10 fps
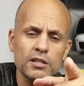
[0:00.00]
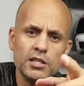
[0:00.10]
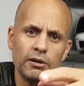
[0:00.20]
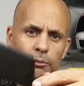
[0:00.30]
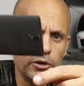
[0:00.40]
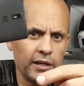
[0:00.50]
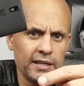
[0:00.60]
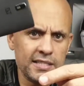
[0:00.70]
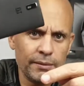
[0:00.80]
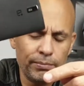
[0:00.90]
so I'm going to
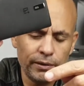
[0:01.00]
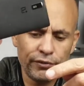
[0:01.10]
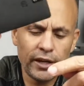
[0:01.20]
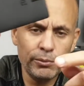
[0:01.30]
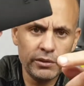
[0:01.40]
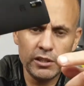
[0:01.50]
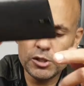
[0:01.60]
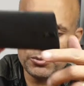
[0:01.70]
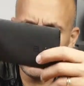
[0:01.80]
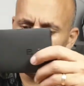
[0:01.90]
exemplify with
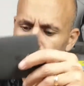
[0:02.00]
this one,